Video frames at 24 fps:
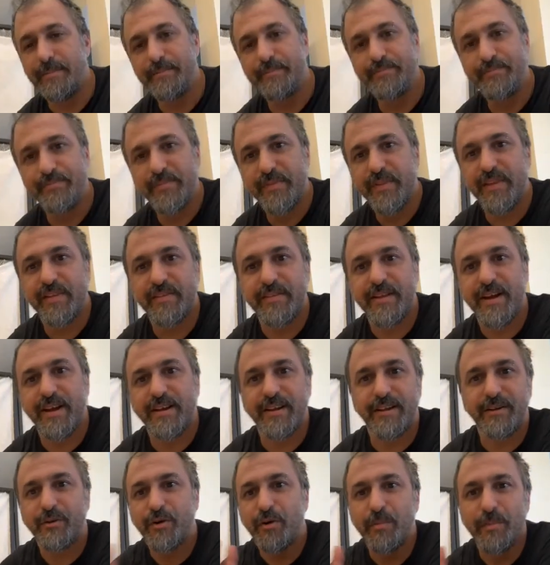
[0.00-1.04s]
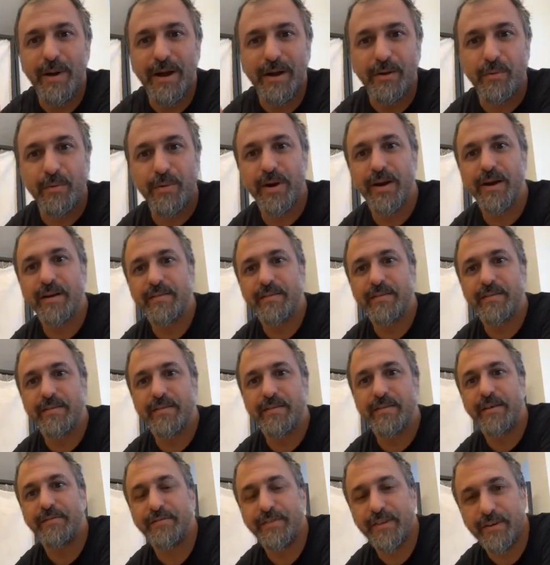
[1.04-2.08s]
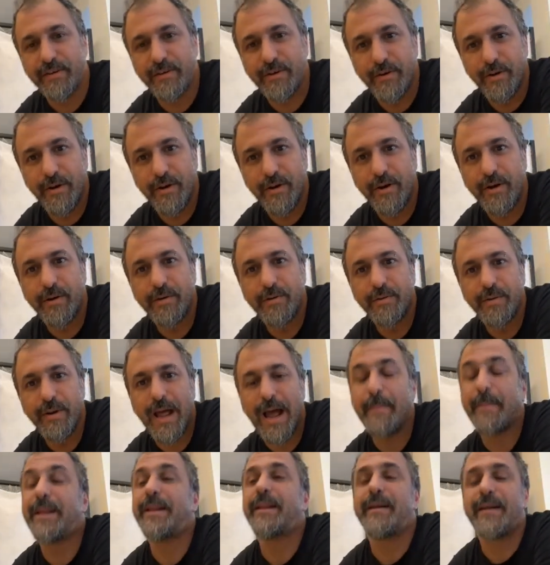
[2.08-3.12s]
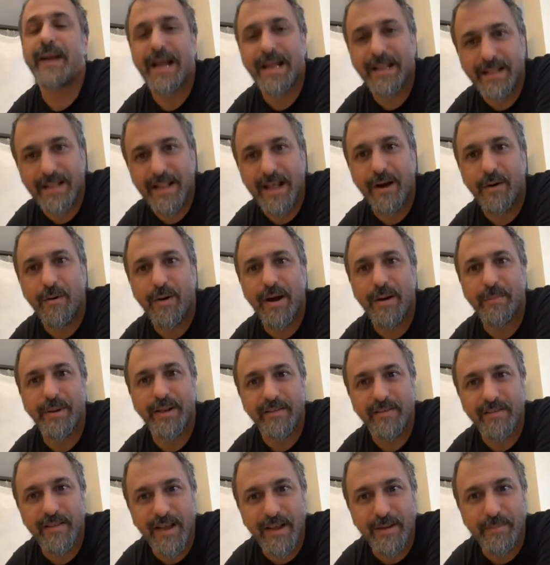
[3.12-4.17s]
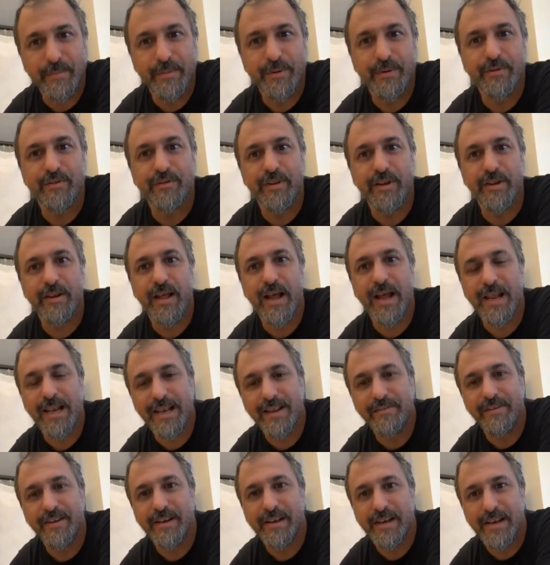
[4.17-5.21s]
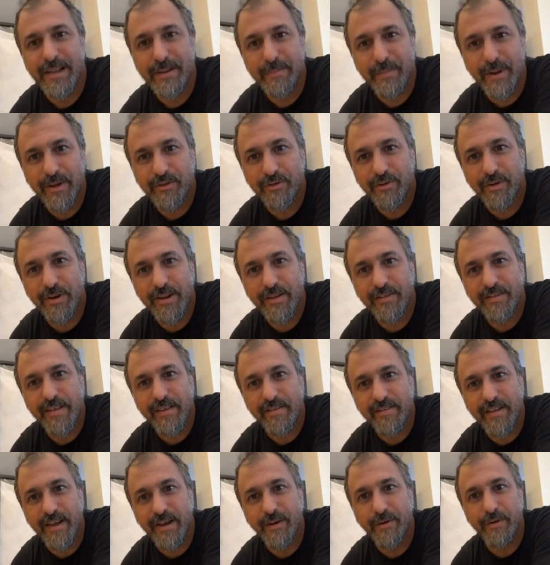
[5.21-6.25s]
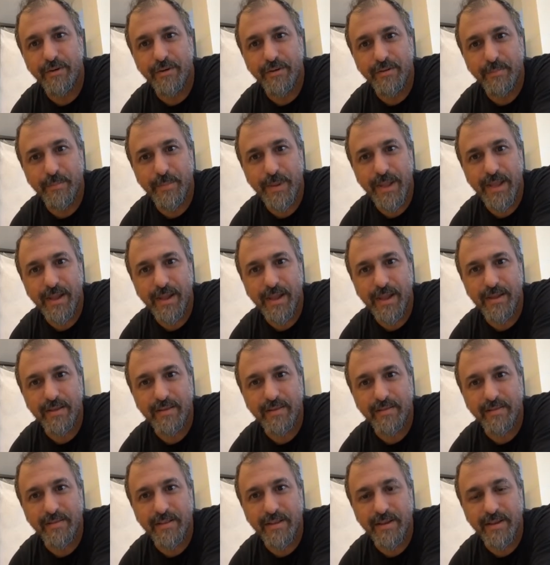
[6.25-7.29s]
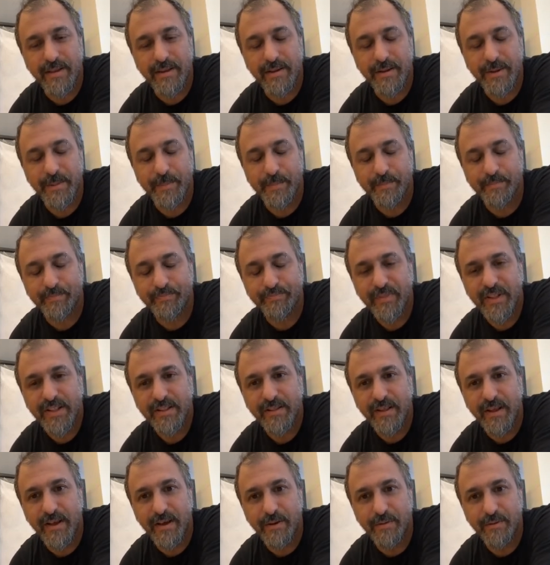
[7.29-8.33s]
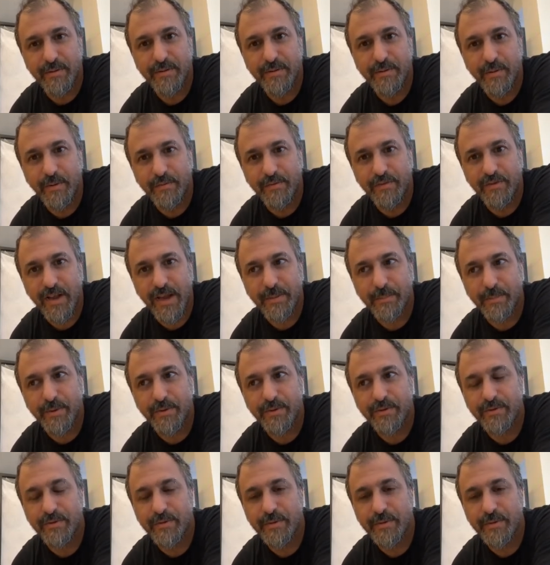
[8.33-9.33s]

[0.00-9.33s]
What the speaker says: start and go backwards. After Cologne, I mean, right now I'm in Cyprus. I live in Limassol. It's the second biggest town of Cyprus.